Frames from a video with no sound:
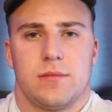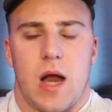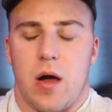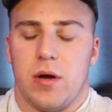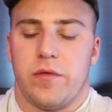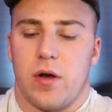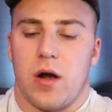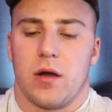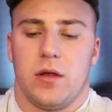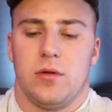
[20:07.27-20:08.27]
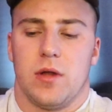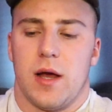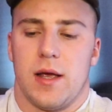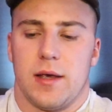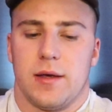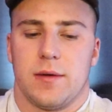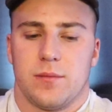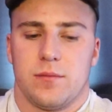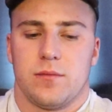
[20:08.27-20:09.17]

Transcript: I would even argue, like,